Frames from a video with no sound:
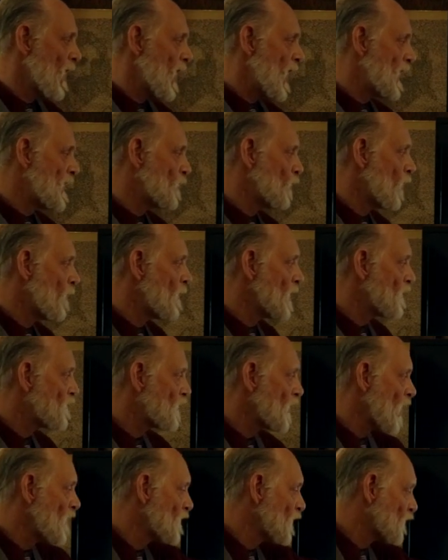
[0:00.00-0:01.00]
And the woman
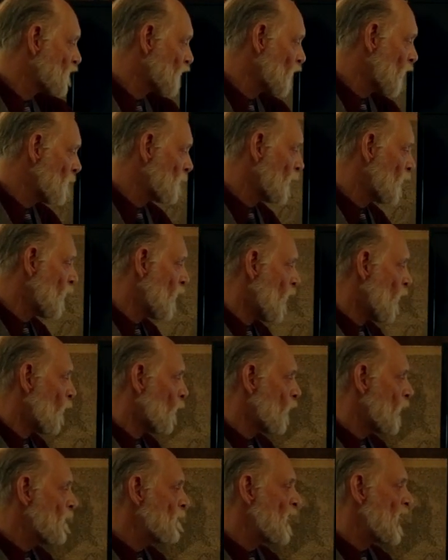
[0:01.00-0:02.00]
said unto the serpent,
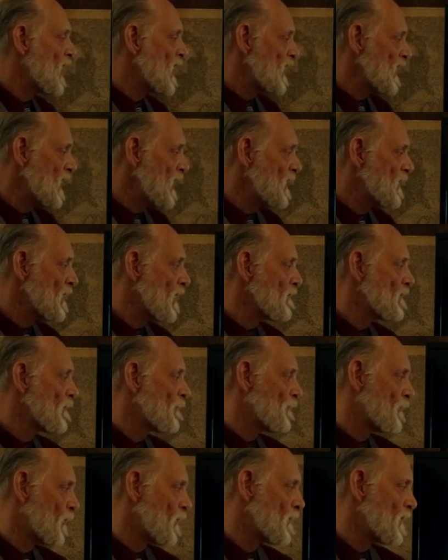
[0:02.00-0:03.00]
We may eat of the
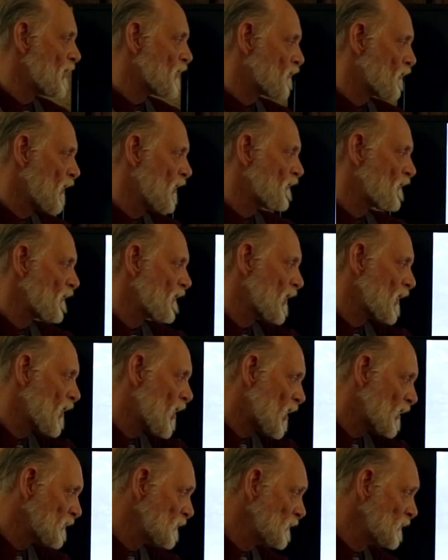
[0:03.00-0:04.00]
fruit of the trees of the
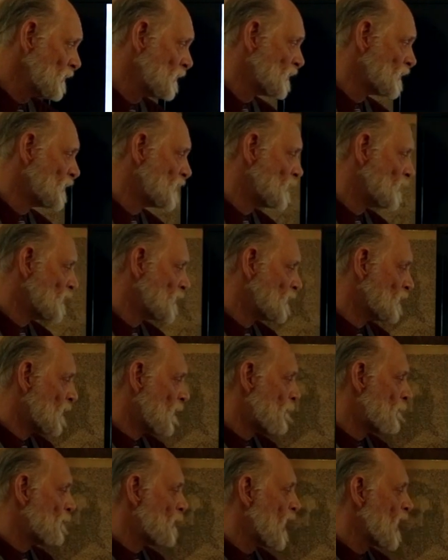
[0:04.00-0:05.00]
garden,
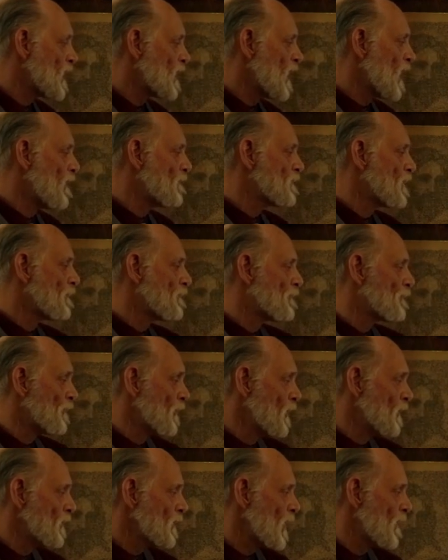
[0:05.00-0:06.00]
but of the
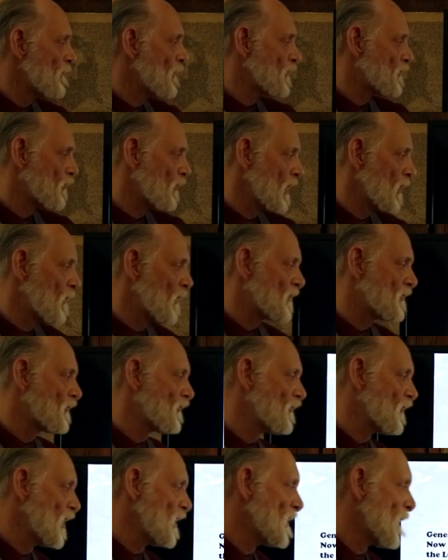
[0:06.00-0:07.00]
fruit of the tree which
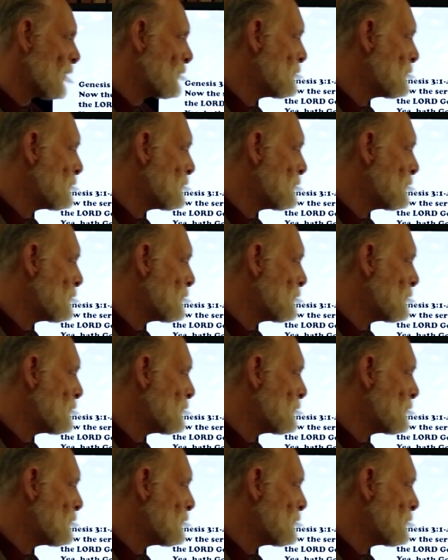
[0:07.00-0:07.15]
is in the